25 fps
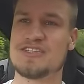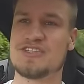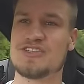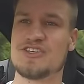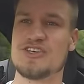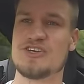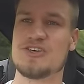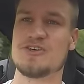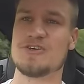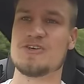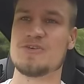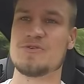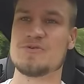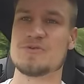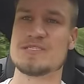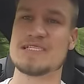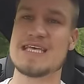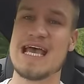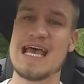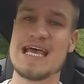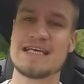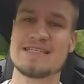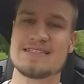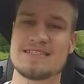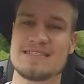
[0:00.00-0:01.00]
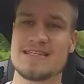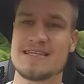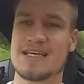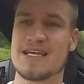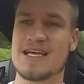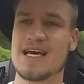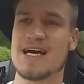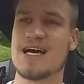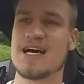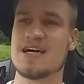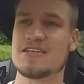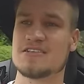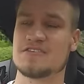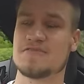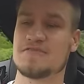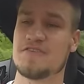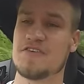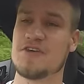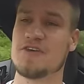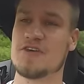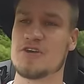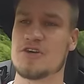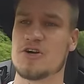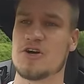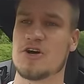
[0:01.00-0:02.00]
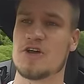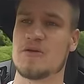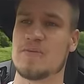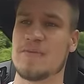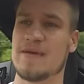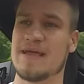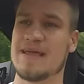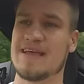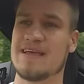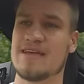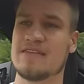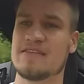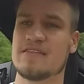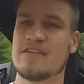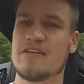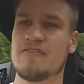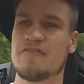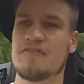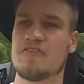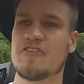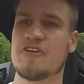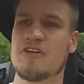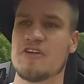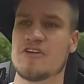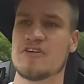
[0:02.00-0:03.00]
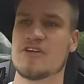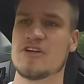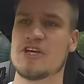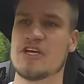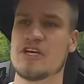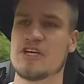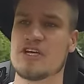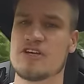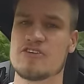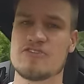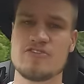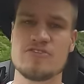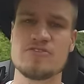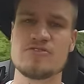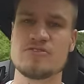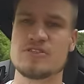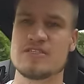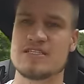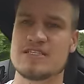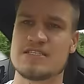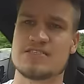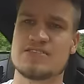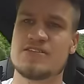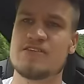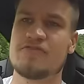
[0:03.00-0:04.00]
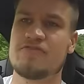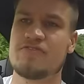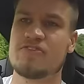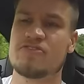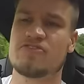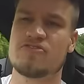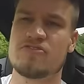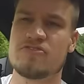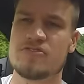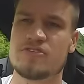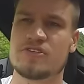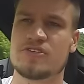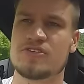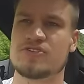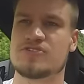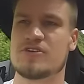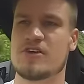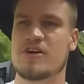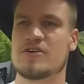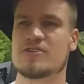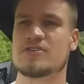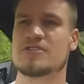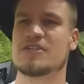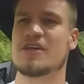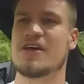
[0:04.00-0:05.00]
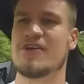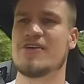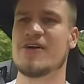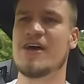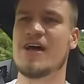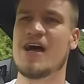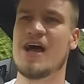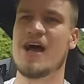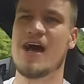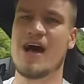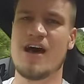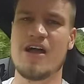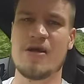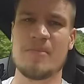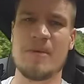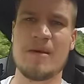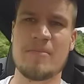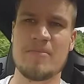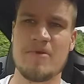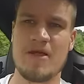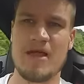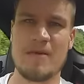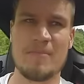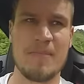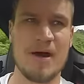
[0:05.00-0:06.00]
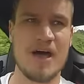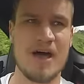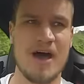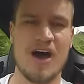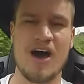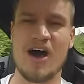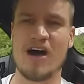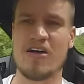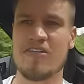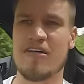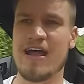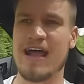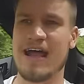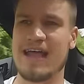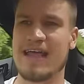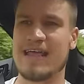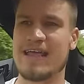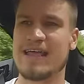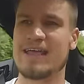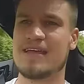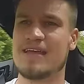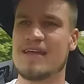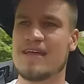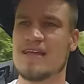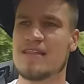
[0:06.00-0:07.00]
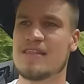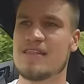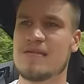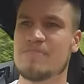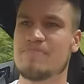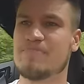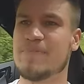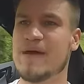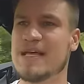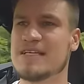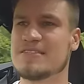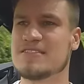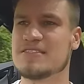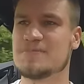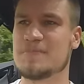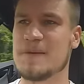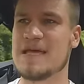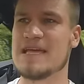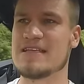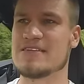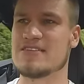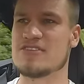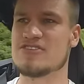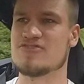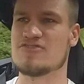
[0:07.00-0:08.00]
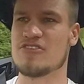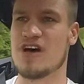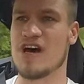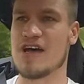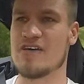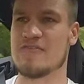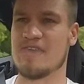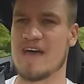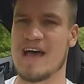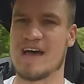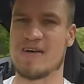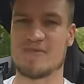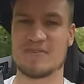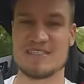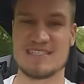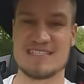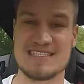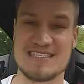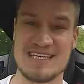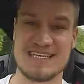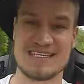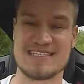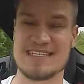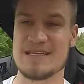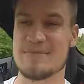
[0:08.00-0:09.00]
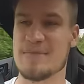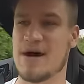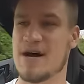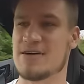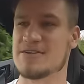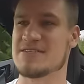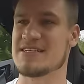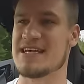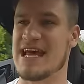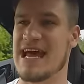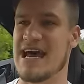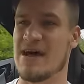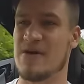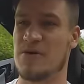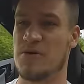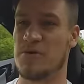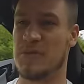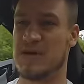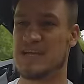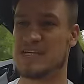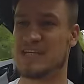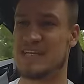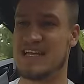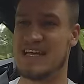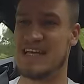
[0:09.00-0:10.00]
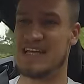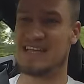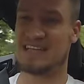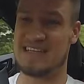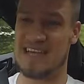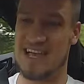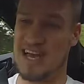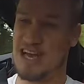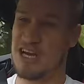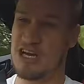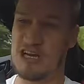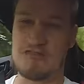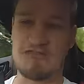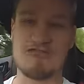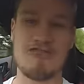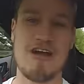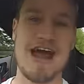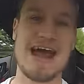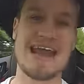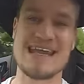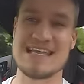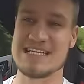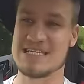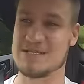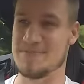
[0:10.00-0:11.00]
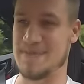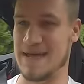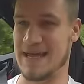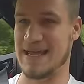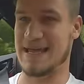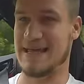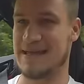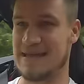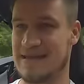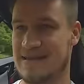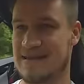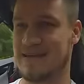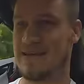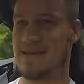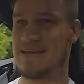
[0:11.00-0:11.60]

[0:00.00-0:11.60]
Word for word: to test the car's fuel economy at different cruises, different cruise controls. So I remember in my R eight, the best speed to drive at was sixty miles an hour, which is granny speed.